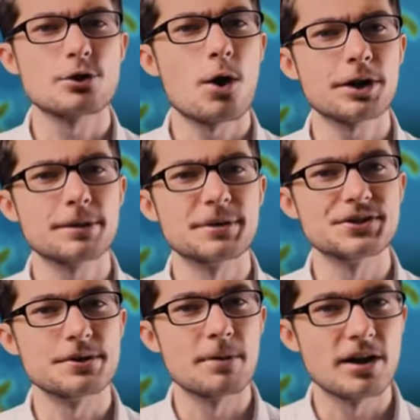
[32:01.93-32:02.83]
and
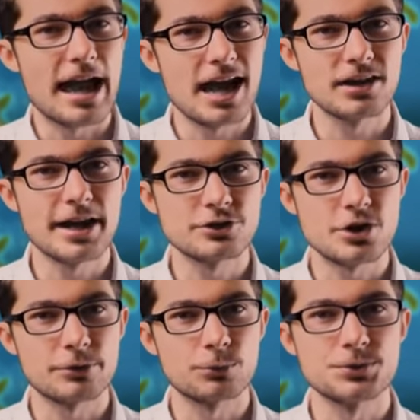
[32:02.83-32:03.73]
arguments among Allied
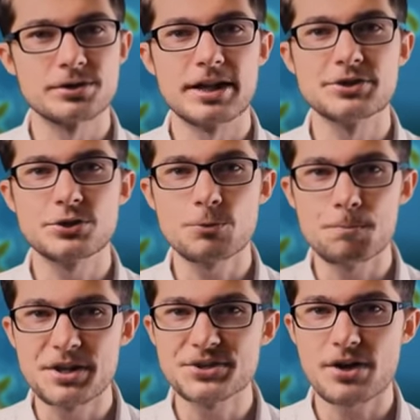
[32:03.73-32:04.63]
generals led to
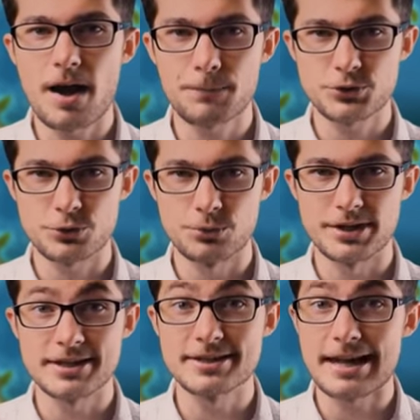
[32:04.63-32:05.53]
missed
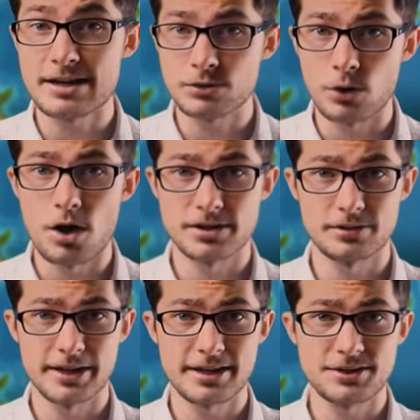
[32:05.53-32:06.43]
opportunities and long
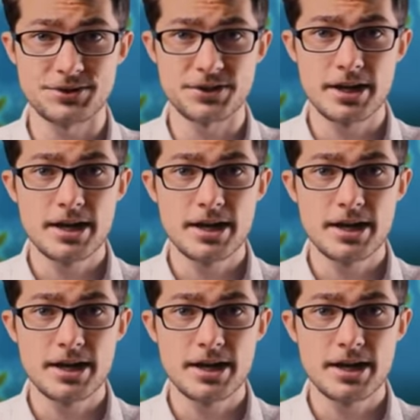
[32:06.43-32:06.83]
delays.